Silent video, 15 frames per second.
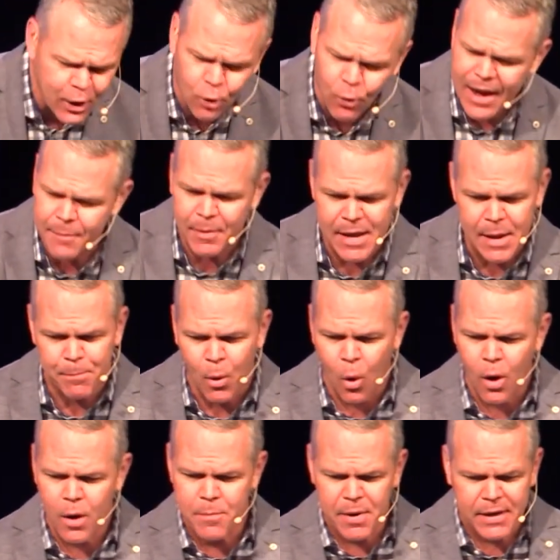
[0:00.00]
incredibly
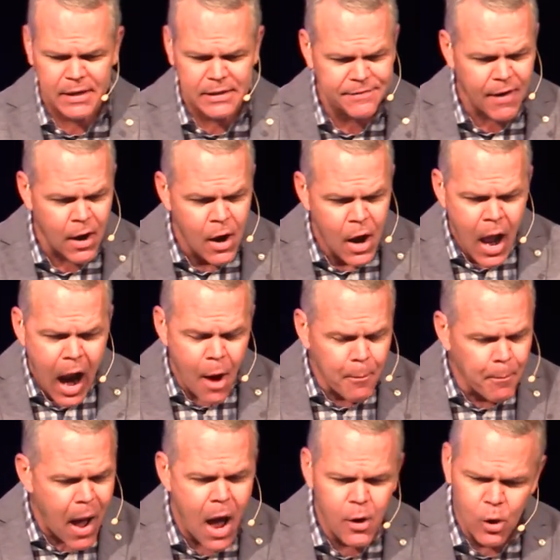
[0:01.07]
important because of our
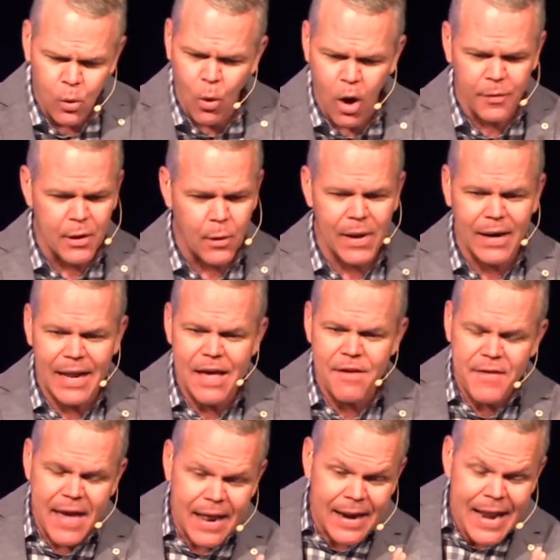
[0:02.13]
modern world that we
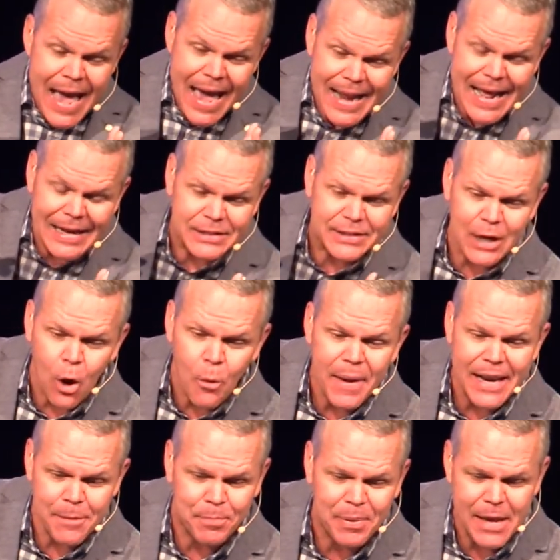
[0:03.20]
live in. It has so
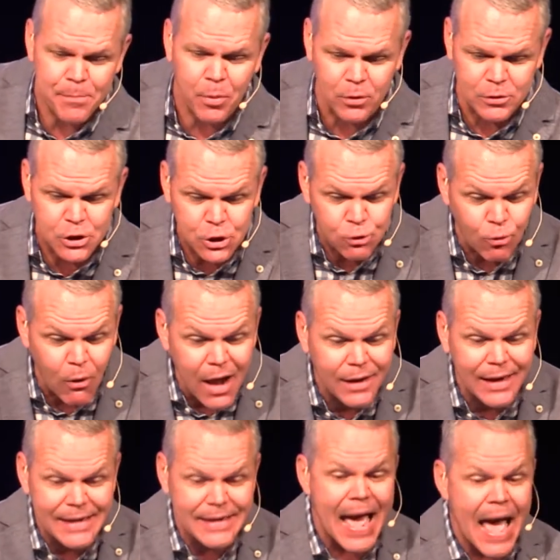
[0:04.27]
many people
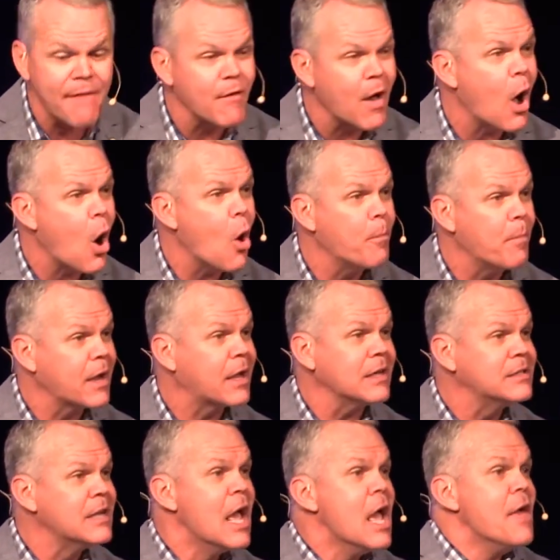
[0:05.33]
struggling to have hope
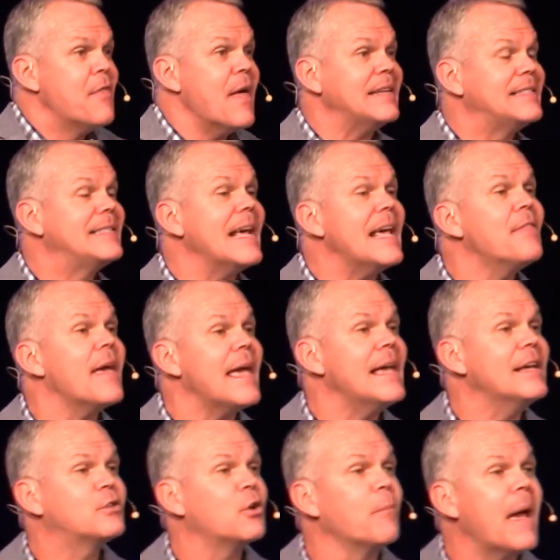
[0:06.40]
because they see the
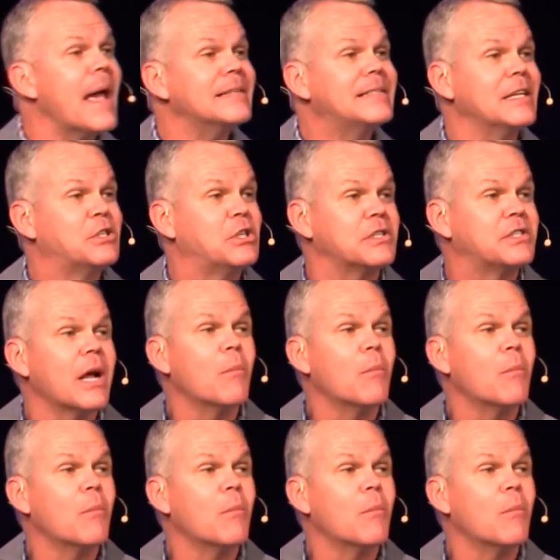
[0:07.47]
Easter message as